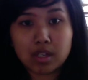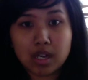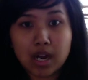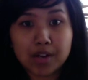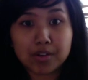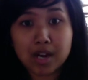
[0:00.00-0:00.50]

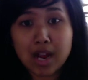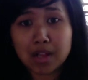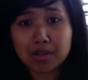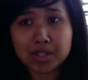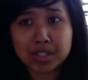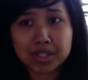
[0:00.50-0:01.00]
cut your
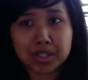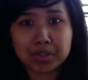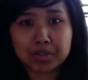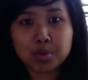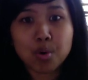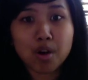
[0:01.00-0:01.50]
calories to
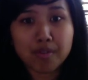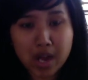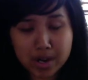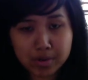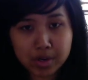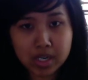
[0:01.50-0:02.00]

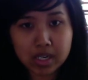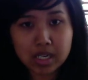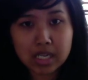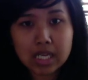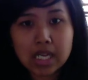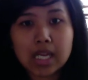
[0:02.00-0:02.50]
1,200,
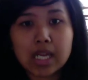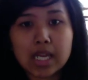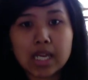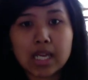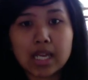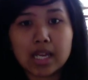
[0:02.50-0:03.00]

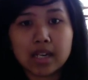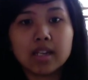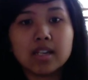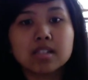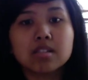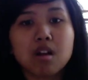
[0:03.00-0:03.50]
it
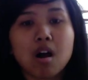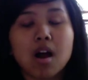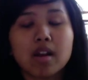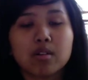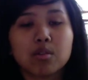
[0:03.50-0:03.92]
is not